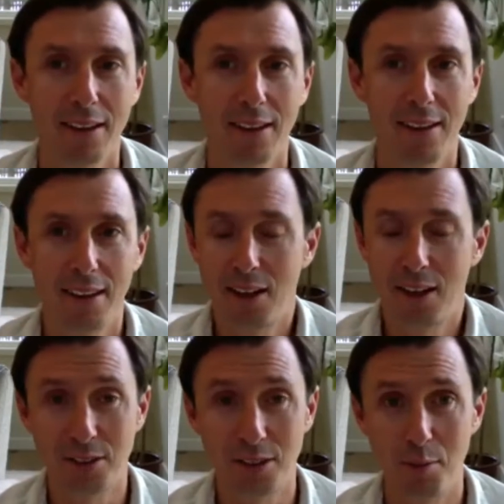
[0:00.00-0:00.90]

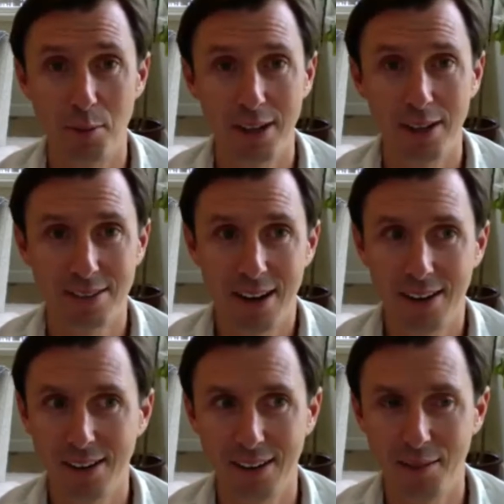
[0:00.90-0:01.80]
that's going to be
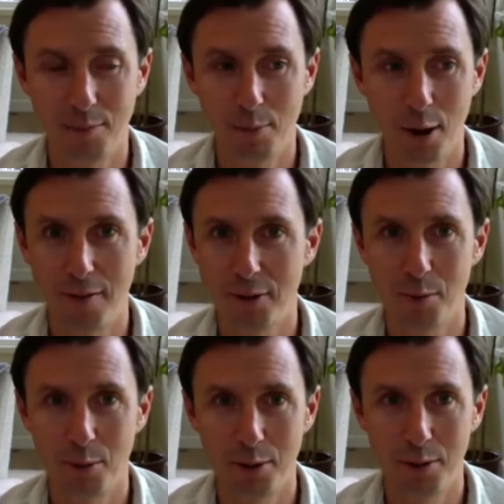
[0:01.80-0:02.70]
insanely
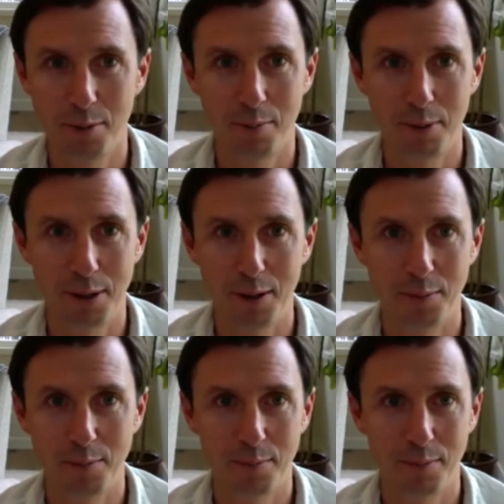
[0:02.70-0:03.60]
profitable,
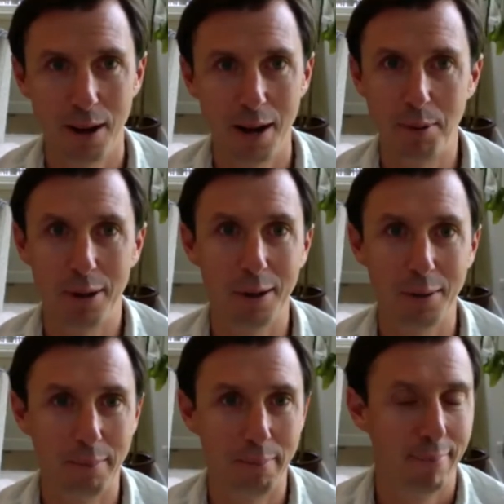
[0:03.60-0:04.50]
IPO.
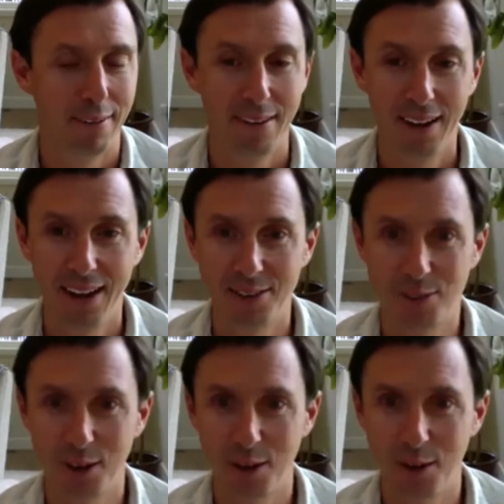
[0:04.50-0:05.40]
And
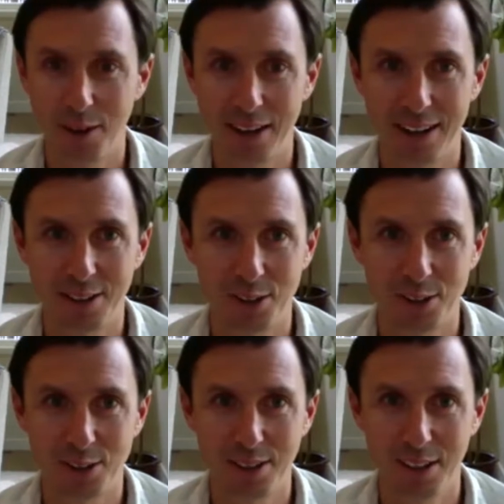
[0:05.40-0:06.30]
so I think it
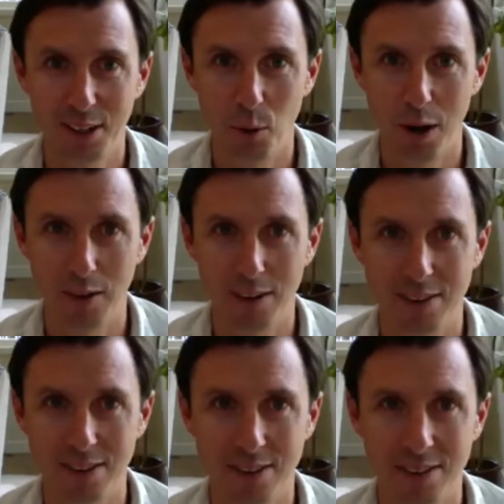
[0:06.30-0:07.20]
just, where
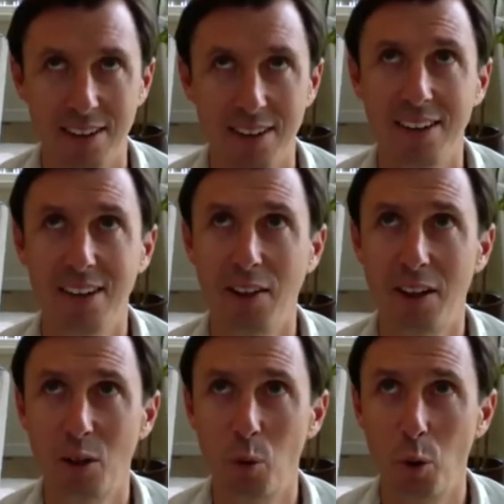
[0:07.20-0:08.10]
this is, I
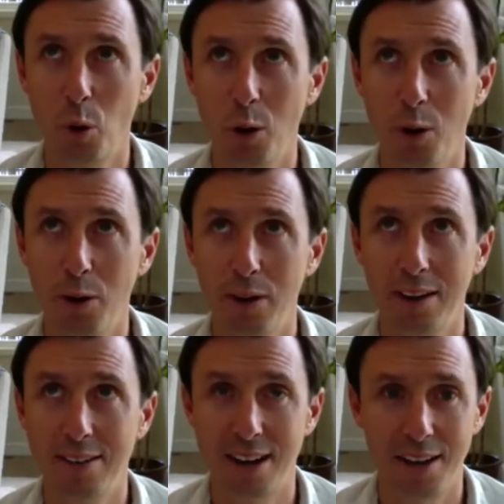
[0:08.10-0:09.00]
think the world
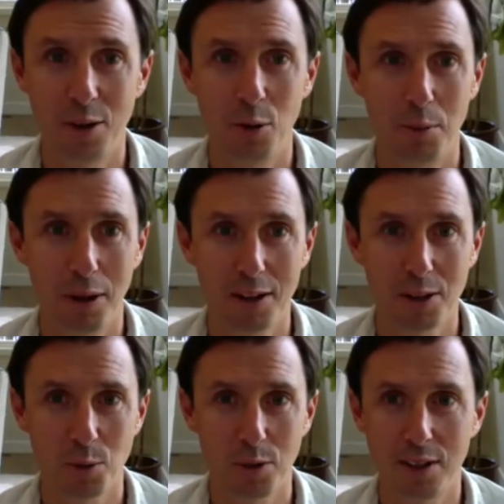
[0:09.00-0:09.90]
is headed to a
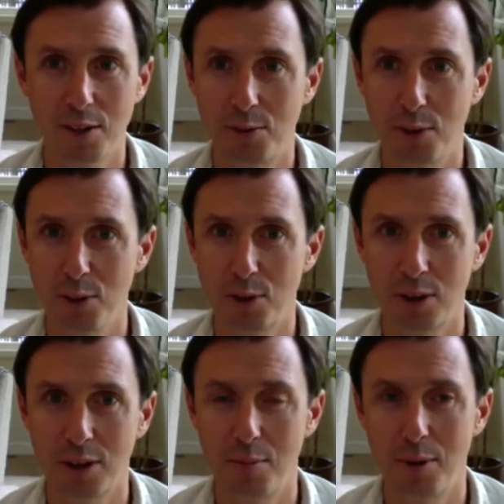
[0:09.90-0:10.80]
place where these foods are
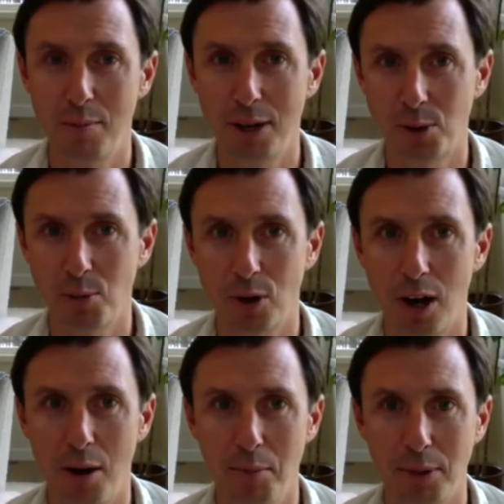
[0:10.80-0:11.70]
going to be much more
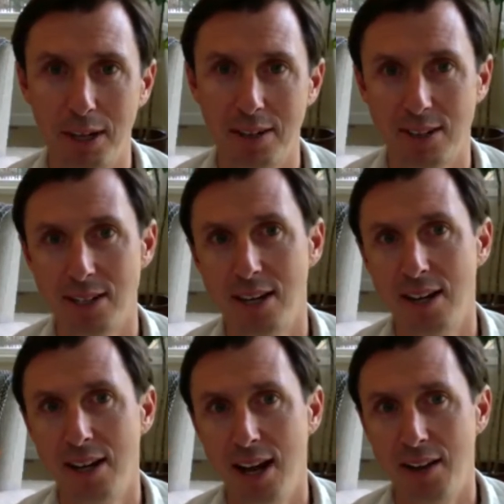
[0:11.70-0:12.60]
commonplace,
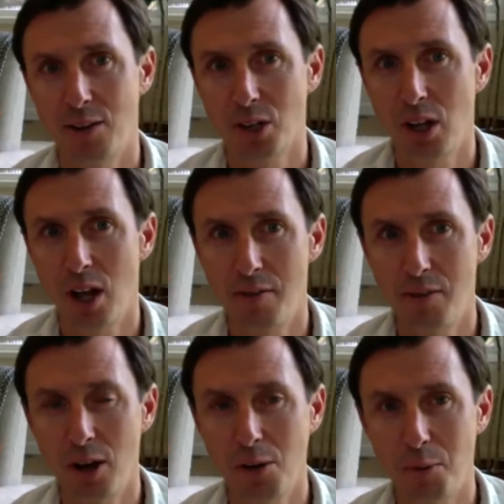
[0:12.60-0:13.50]
and there's a lot of
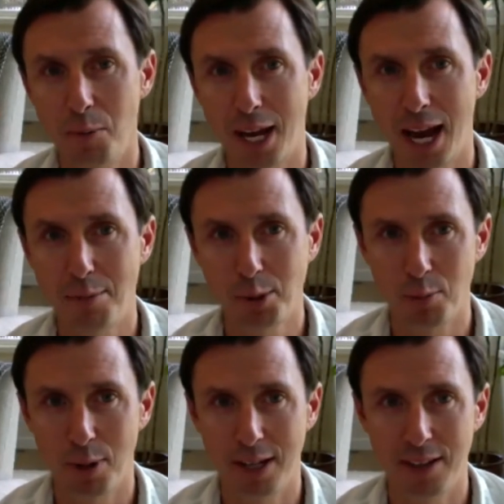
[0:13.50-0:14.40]
volume to be
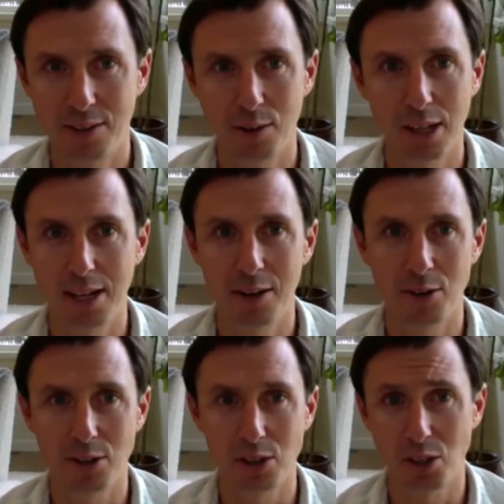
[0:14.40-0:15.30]
captured by these
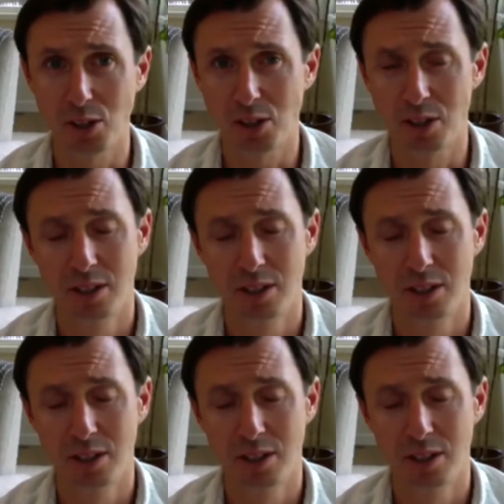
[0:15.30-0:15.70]
leaders. It's just,